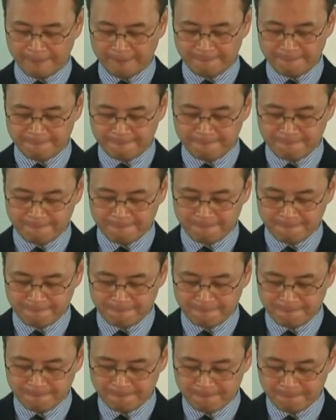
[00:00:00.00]

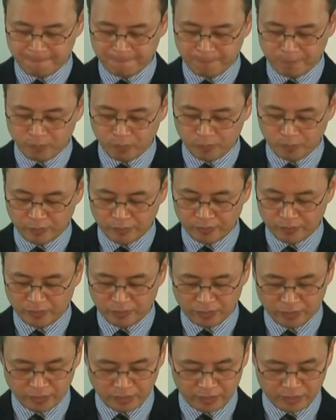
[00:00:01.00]
common
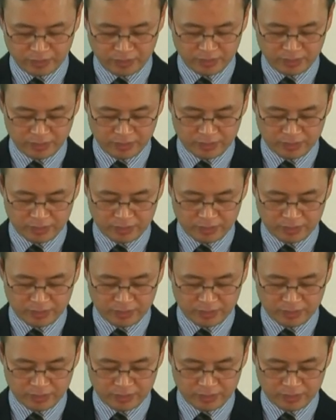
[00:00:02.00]
salvation,